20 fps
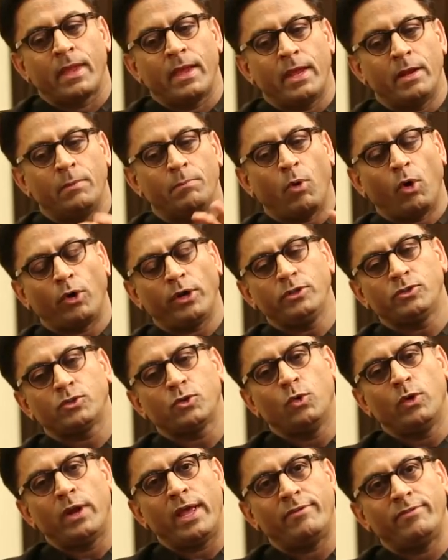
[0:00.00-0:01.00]
In boarding
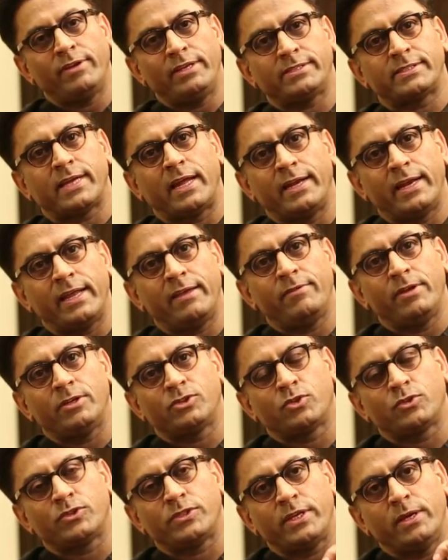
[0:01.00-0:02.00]
school, every Sunday we
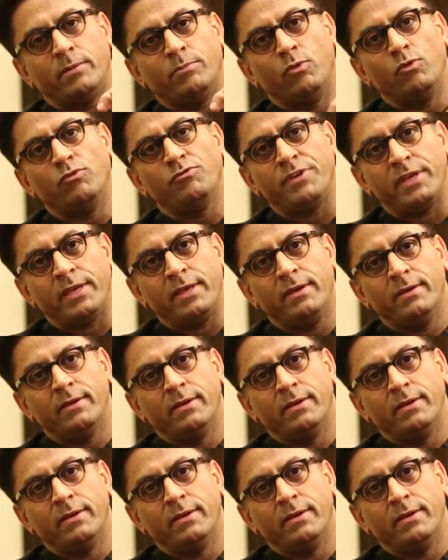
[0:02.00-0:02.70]
used to see a movie.